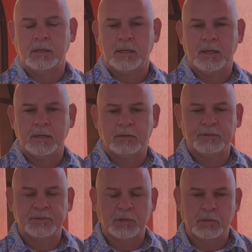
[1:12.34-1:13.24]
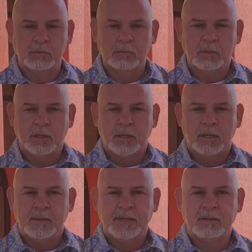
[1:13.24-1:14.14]
and also
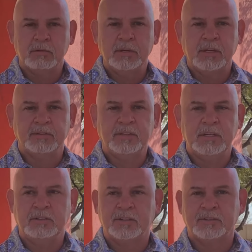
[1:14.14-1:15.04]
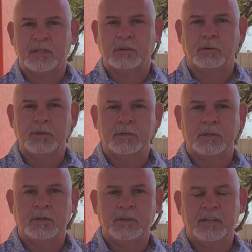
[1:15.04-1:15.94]
not only is he just a lawyer,
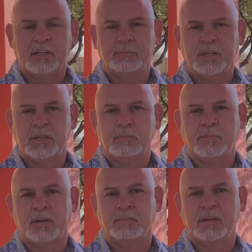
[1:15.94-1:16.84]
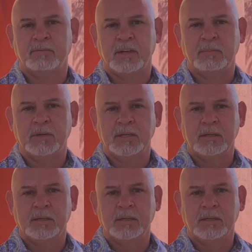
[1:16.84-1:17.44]
he has become part of my family.